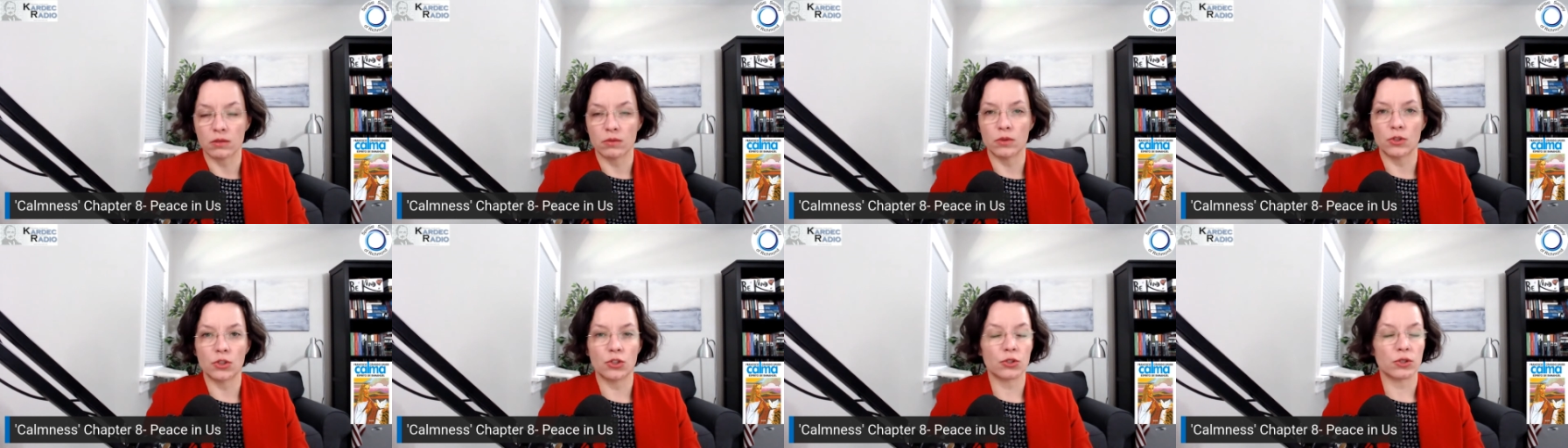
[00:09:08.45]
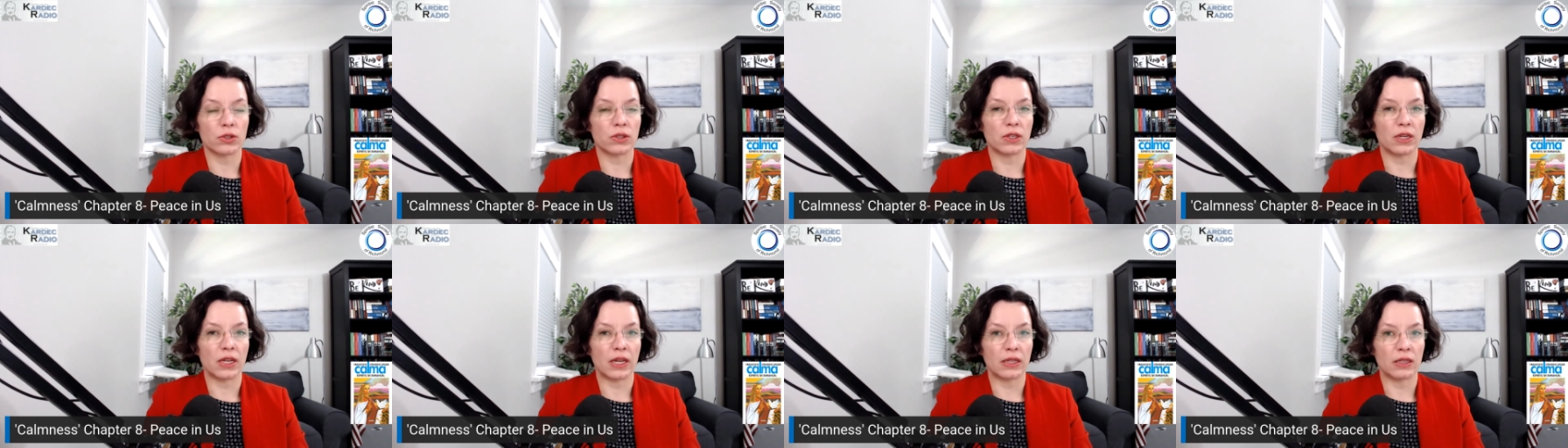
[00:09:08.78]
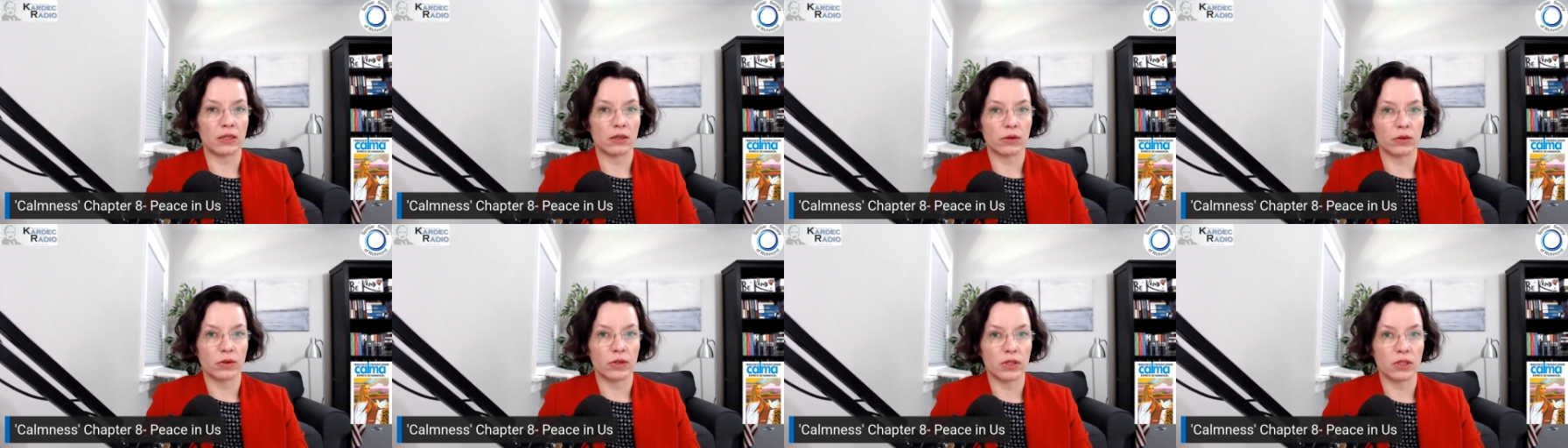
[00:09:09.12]
we shouldn't let
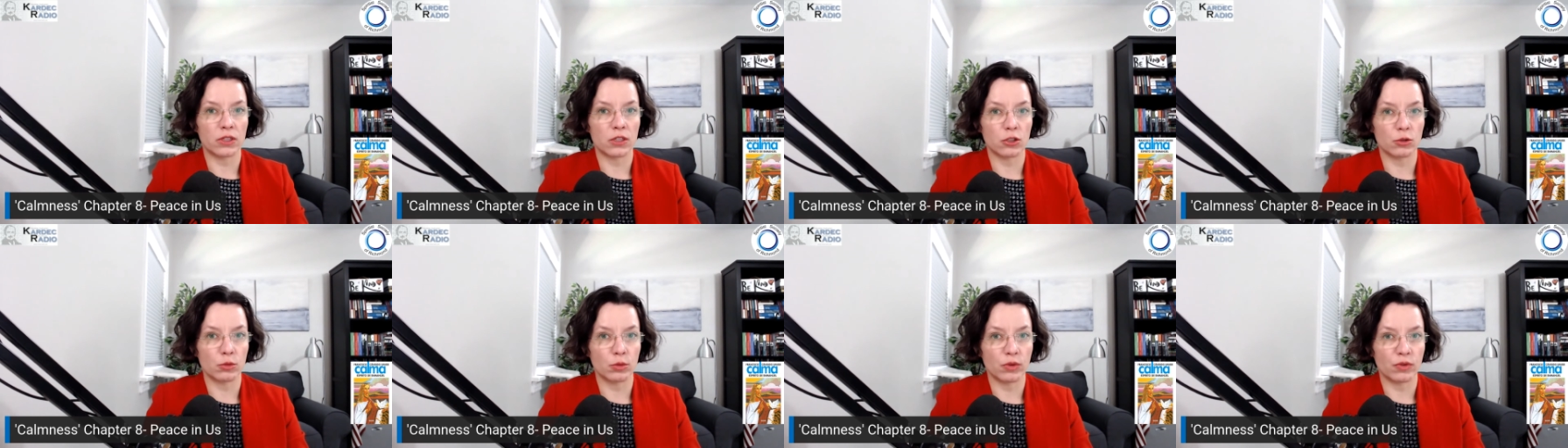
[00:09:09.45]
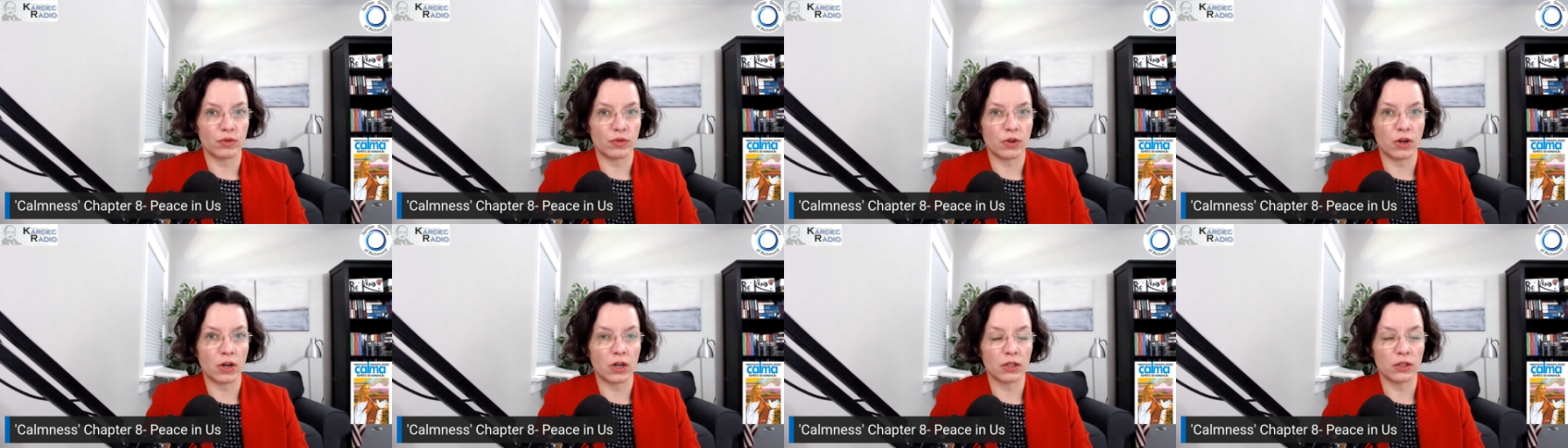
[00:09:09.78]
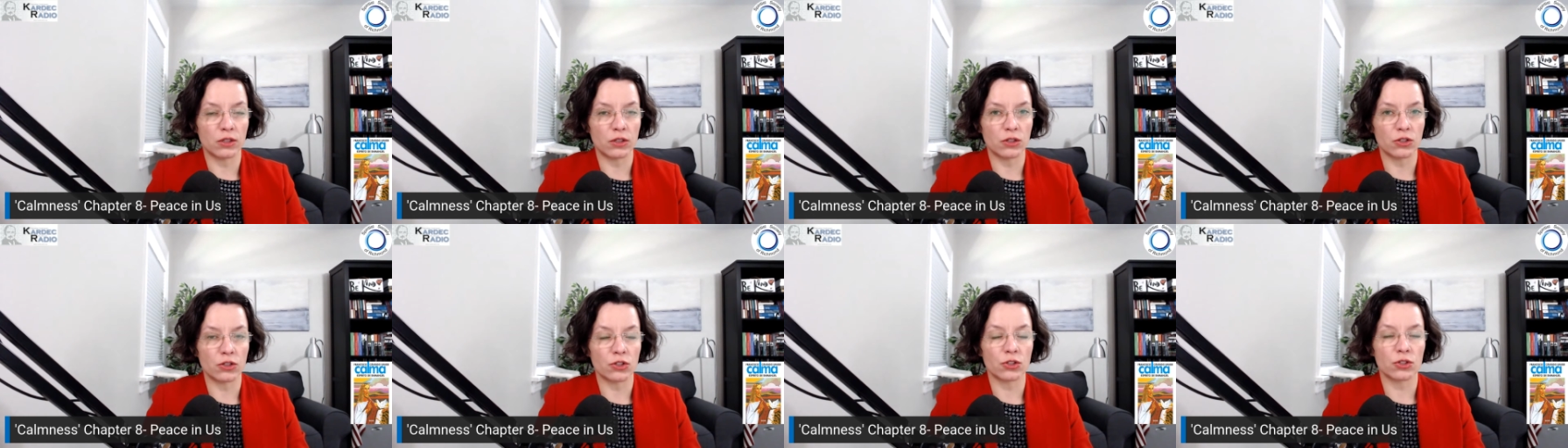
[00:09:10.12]
the criticism of
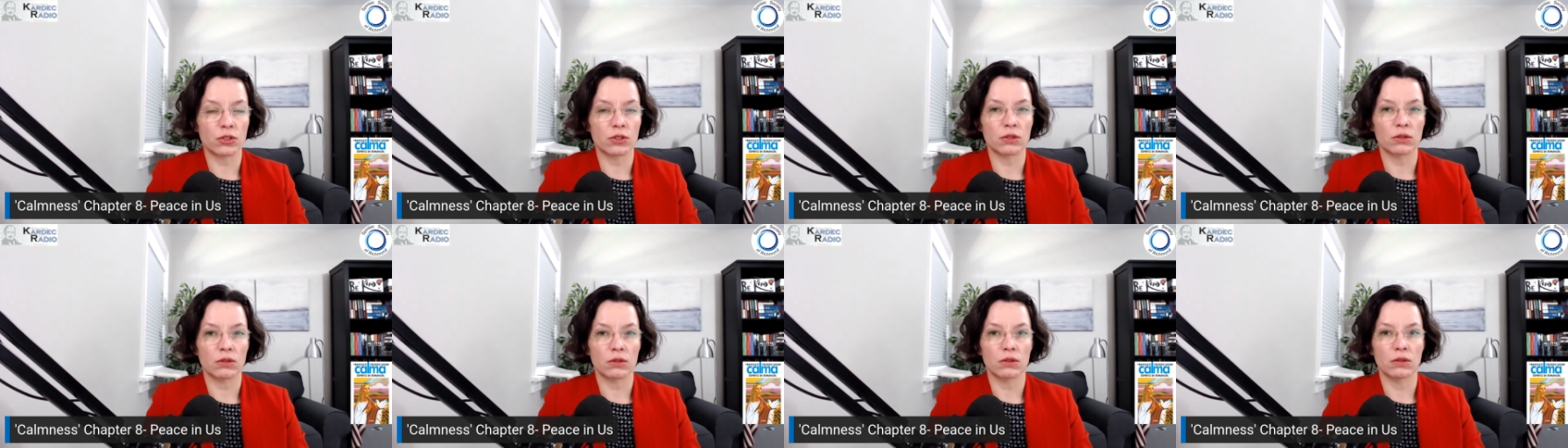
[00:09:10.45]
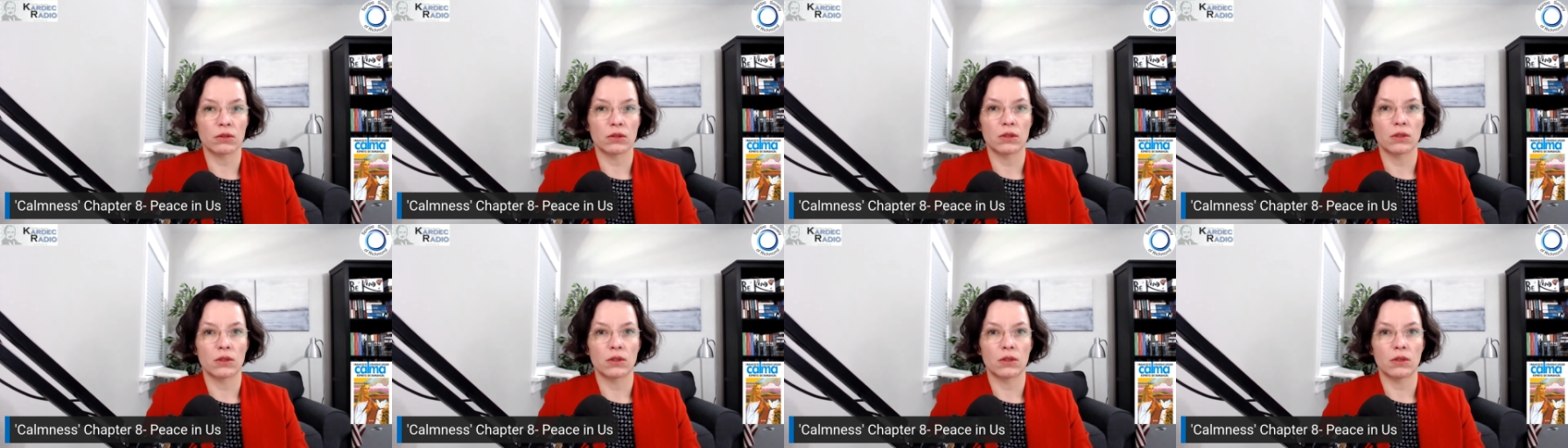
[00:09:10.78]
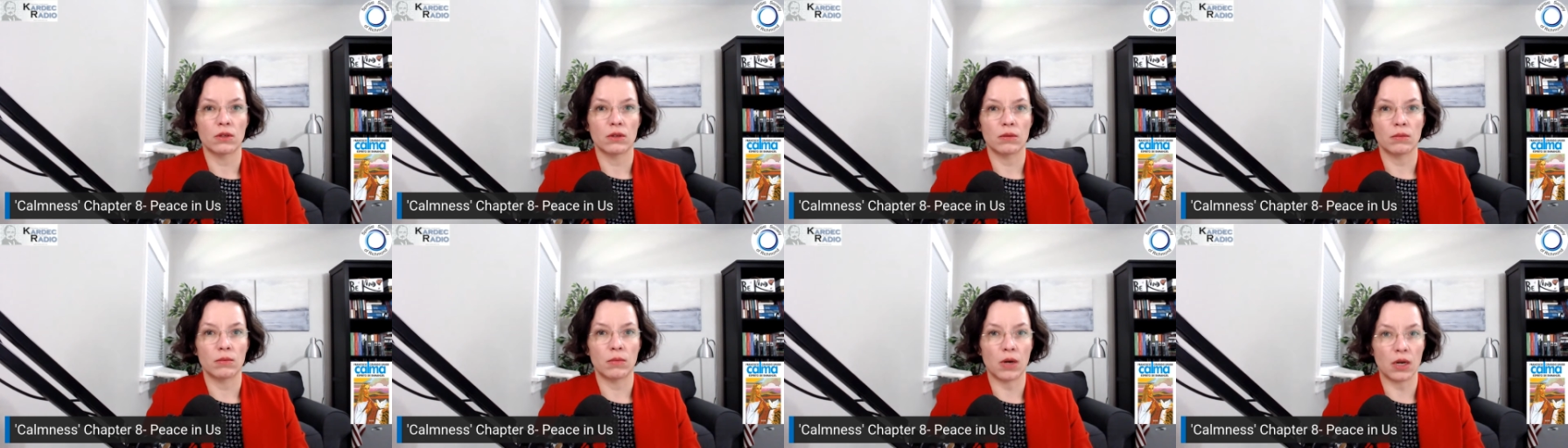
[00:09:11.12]
others
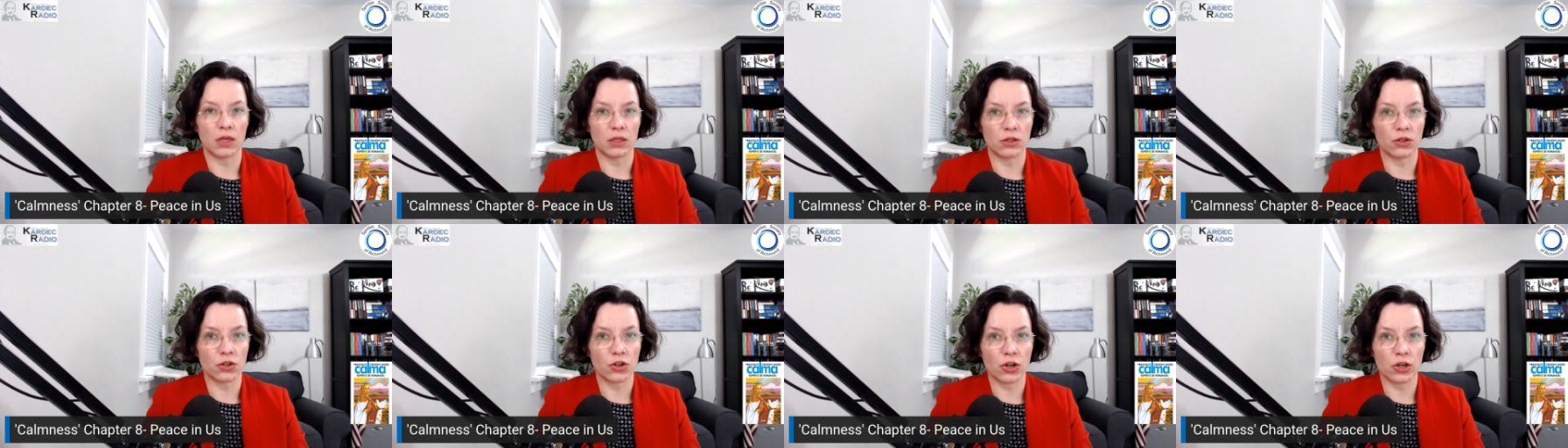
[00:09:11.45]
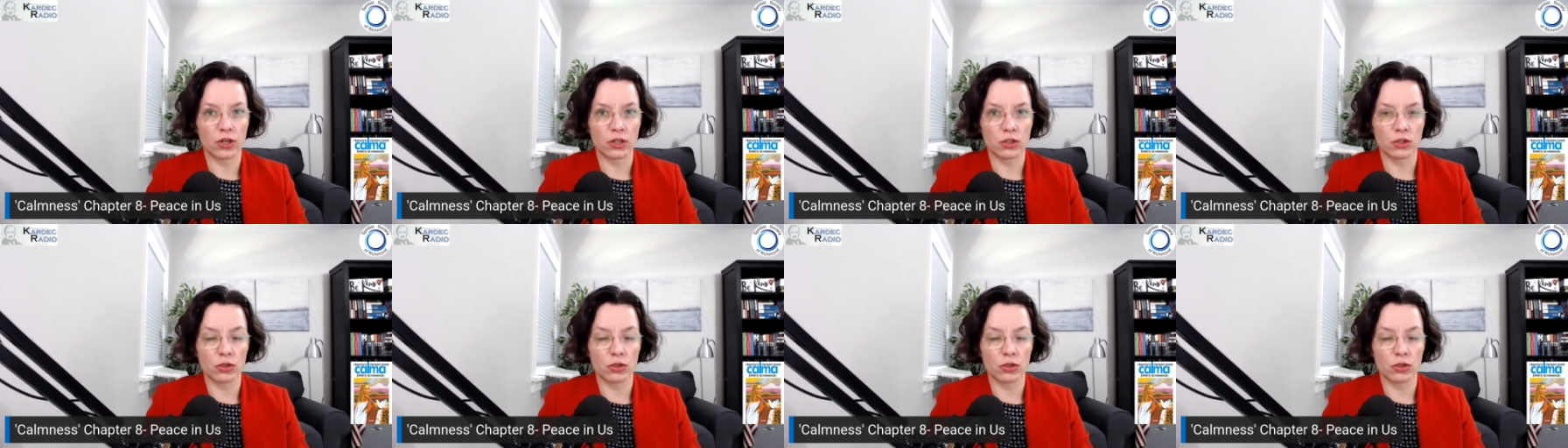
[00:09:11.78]
bother us.